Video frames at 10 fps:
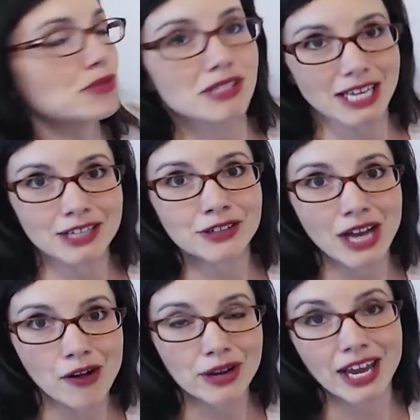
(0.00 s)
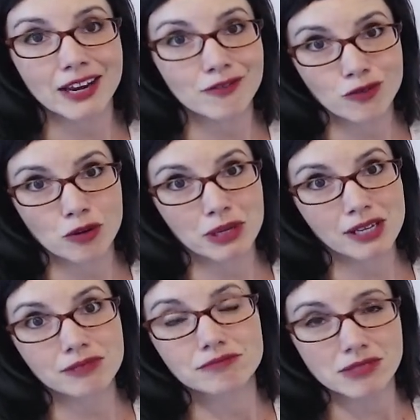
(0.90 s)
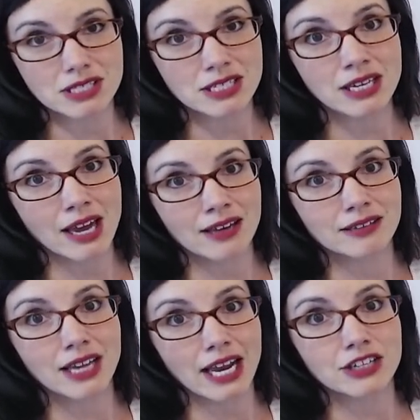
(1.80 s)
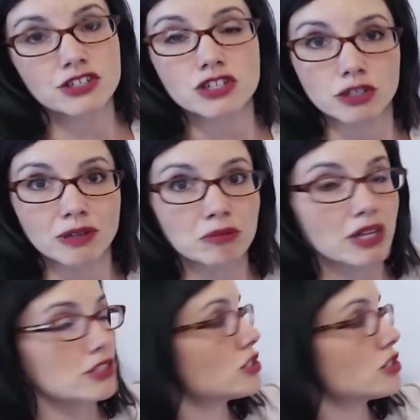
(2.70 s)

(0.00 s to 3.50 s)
standard alkane formula, CnH2n plus